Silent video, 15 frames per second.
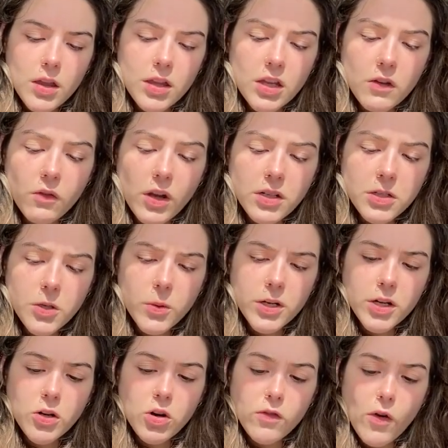The event
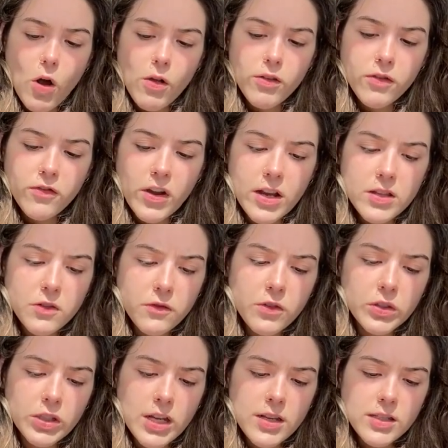acquitted her of all the
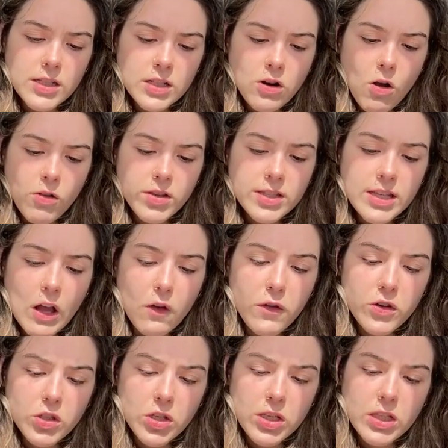fancifulness and all the
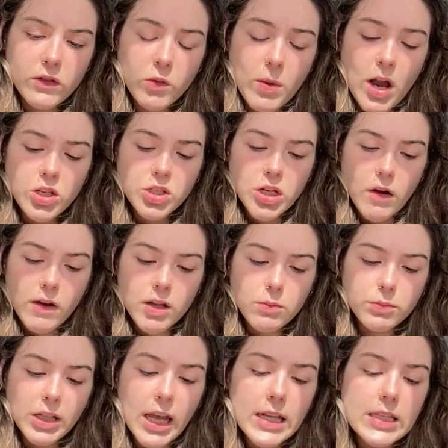selfishness of imaginary
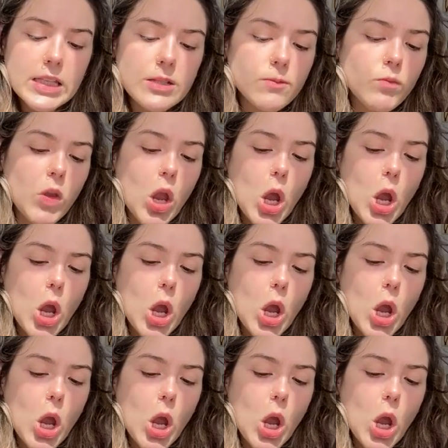complaints.